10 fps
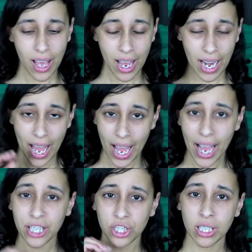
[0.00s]
and
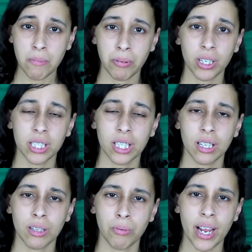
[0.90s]
actually put
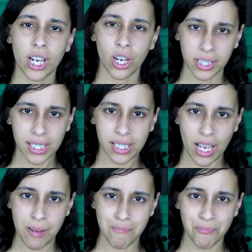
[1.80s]
the brake on this
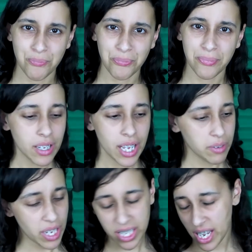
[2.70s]
time.
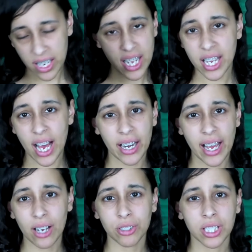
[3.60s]
Anyway, then he got
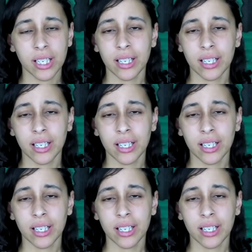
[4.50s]
out.